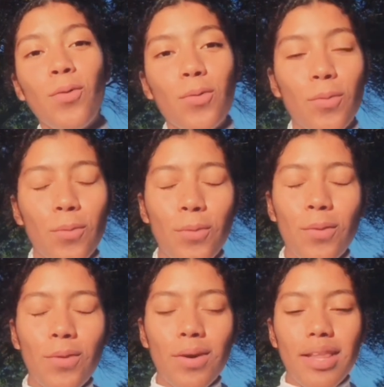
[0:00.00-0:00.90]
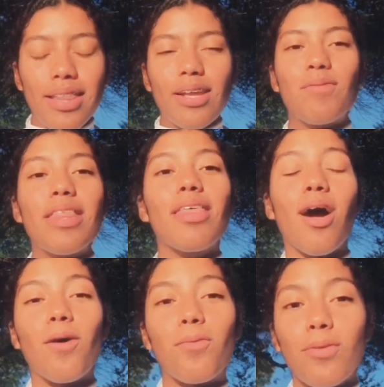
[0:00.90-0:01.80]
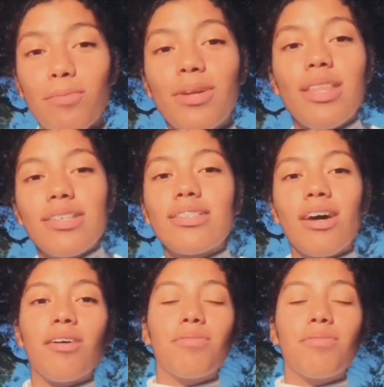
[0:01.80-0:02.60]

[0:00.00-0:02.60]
cool. Like, we thought we were the stuff.